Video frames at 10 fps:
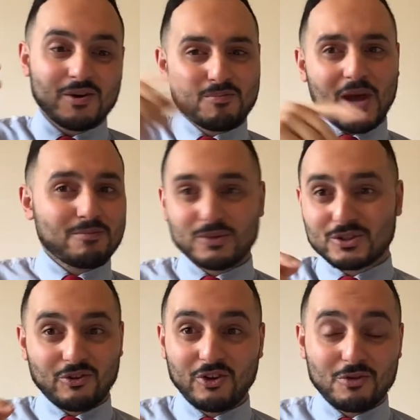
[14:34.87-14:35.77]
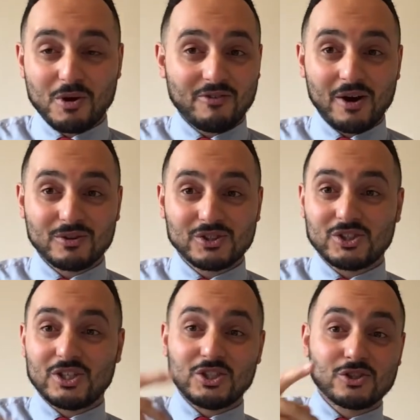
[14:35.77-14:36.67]
Padma's gone the other way around, hasn't
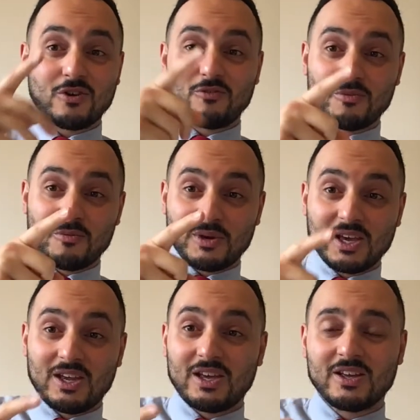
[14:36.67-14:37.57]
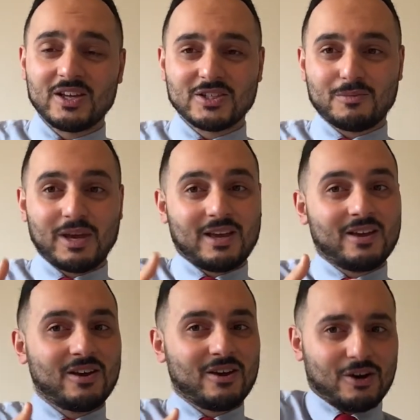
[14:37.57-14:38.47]
she? She's gone from the beginning to being
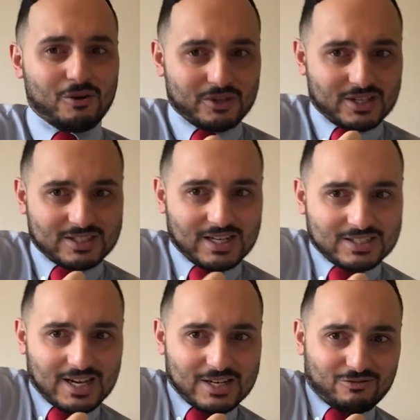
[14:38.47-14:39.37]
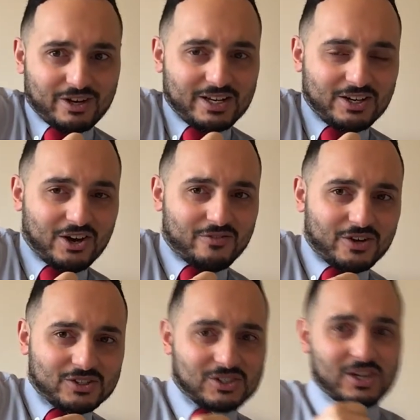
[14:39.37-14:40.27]
holding her dad's hand, really
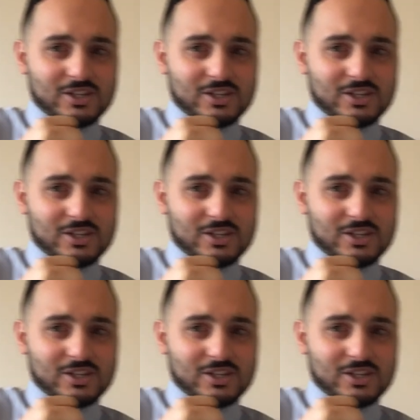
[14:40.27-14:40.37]
nervous,